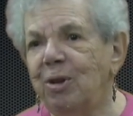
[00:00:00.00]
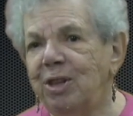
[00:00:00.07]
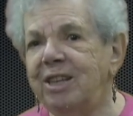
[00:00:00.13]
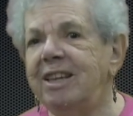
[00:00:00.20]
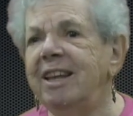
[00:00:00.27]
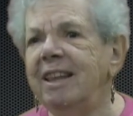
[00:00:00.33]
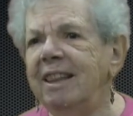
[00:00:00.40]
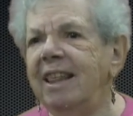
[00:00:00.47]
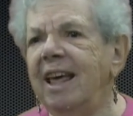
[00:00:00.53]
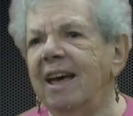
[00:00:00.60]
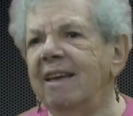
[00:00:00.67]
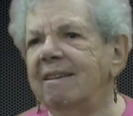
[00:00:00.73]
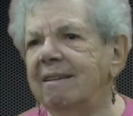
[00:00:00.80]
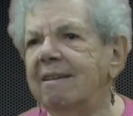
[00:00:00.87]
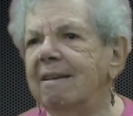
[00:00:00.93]
did
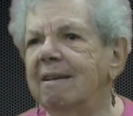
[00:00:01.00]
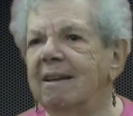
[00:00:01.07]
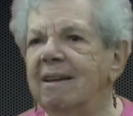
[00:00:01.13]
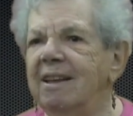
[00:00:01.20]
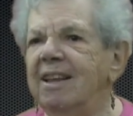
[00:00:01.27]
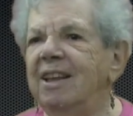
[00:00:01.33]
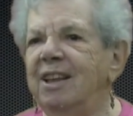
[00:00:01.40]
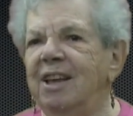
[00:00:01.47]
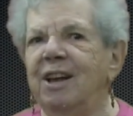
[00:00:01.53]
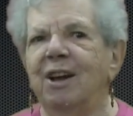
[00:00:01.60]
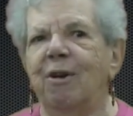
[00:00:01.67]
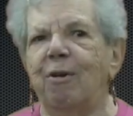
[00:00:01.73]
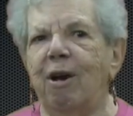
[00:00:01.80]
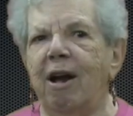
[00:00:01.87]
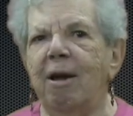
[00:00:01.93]
that,
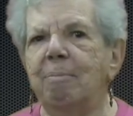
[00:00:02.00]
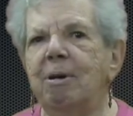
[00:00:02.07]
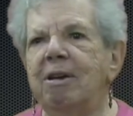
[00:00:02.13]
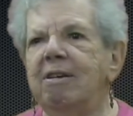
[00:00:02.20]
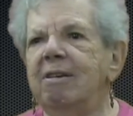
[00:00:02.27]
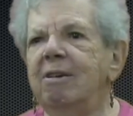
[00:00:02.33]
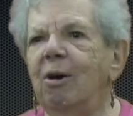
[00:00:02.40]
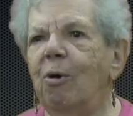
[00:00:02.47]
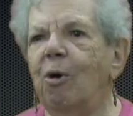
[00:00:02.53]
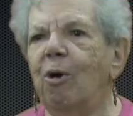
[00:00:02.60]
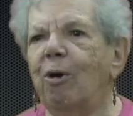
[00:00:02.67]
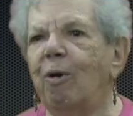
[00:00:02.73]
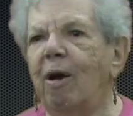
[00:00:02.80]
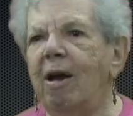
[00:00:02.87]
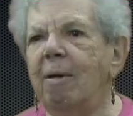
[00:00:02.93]
Grandma or
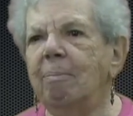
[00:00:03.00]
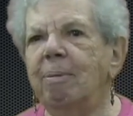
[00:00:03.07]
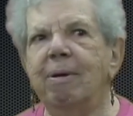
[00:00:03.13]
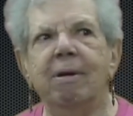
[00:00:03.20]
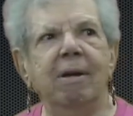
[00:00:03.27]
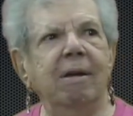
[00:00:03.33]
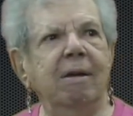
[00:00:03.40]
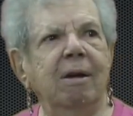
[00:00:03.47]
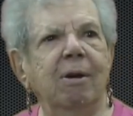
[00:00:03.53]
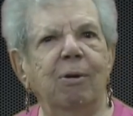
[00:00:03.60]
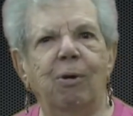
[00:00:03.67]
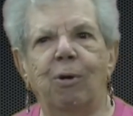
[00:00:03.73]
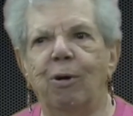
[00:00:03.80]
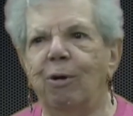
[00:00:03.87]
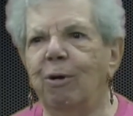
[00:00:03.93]
Grandpa
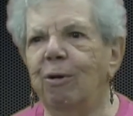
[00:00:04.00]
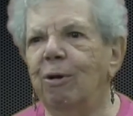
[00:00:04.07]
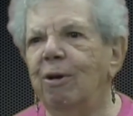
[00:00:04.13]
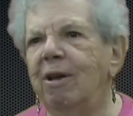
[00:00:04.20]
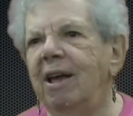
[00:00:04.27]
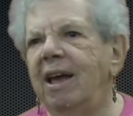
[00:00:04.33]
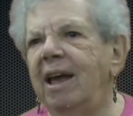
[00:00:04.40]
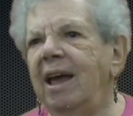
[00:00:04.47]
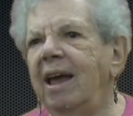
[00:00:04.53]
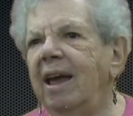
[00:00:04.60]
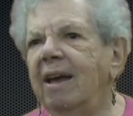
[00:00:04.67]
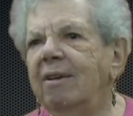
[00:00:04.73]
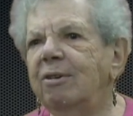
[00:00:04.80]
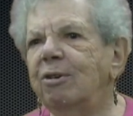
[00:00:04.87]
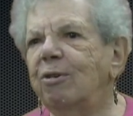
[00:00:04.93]
or
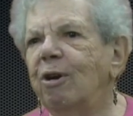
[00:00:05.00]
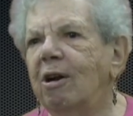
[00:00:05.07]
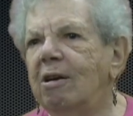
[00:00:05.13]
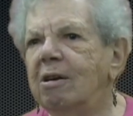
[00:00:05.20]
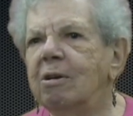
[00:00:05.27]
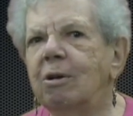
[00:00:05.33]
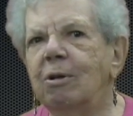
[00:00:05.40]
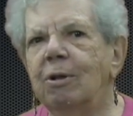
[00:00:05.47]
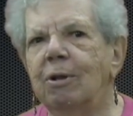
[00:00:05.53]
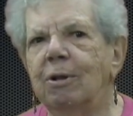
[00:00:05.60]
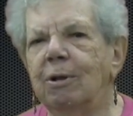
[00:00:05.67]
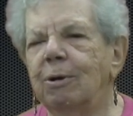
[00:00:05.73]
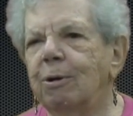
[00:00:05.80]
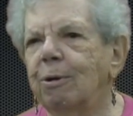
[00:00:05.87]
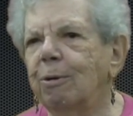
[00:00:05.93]
aunt or uncle
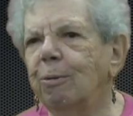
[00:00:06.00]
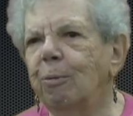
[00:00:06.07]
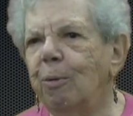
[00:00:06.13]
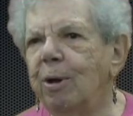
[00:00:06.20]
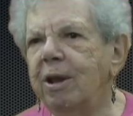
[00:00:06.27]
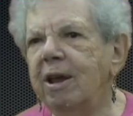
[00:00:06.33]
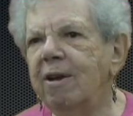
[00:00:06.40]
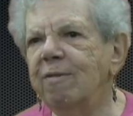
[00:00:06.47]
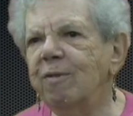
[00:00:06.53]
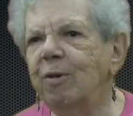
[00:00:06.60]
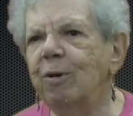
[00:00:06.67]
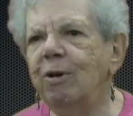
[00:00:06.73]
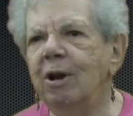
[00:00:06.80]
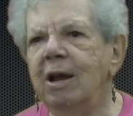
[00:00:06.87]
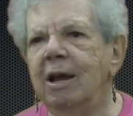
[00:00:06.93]
or
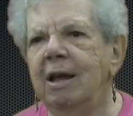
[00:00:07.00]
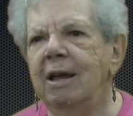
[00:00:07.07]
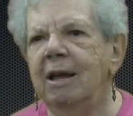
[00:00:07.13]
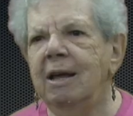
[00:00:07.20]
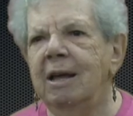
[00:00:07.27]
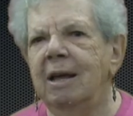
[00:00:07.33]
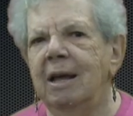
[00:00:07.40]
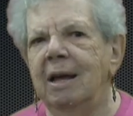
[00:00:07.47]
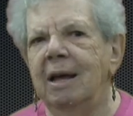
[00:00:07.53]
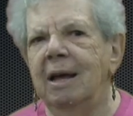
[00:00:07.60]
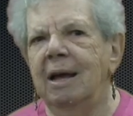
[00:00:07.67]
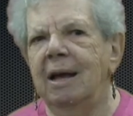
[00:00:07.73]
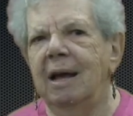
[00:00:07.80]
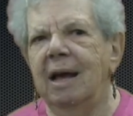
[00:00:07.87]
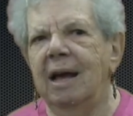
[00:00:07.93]
whatever,
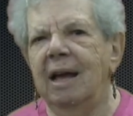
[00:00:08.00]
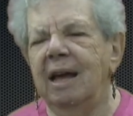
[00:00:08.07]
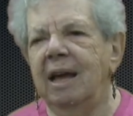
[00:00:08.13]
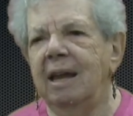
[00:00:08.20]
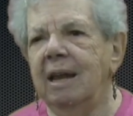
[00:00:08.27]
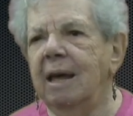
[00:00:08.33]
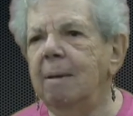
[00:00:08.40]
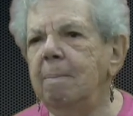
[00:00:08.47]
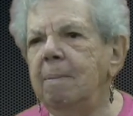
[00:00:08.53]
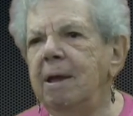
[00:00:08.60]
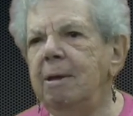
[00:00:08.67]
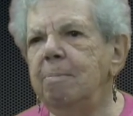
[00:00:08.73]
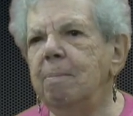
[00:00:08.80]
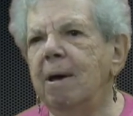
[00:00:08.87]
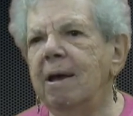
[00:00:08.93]
and I
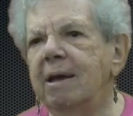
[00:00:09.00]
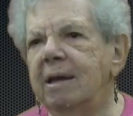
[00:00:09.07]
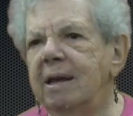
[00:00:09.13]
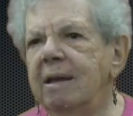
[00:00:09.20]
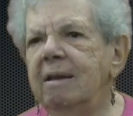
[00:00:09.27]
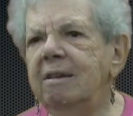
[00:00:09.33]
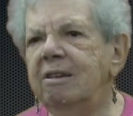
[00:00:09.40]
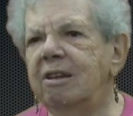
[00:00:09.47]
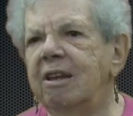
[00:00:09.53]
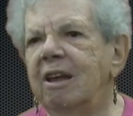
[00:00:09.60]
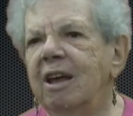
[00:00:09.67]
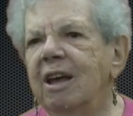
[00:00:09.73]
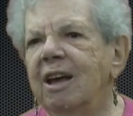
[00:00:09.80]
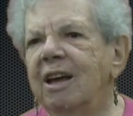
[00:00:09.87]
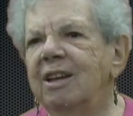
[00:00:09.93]
made my kids
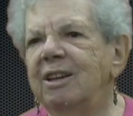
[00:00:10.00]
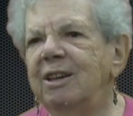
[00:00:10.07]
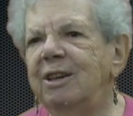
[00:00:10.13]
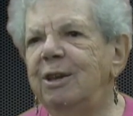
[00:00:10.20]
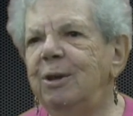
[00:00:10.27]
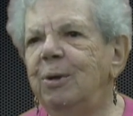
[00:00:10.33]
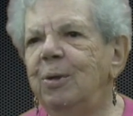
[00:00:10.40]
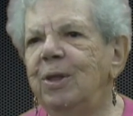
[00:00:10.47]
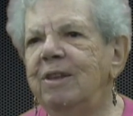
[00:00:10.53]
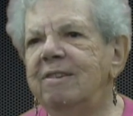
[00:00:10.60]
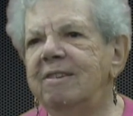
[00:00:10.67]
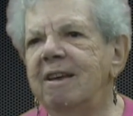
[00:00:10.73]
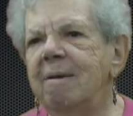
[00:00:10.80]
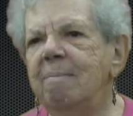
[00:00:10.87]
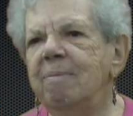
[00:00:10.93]
do the
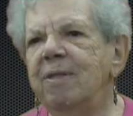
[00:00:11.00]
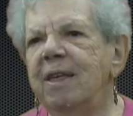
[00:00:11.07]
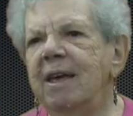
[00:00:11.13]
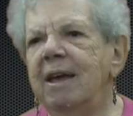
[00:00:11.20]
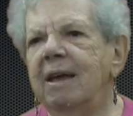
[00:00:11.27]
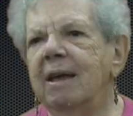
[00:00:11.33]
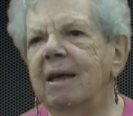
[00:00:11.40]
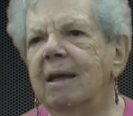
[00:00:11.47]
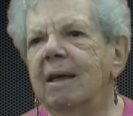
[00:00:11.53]
same thing.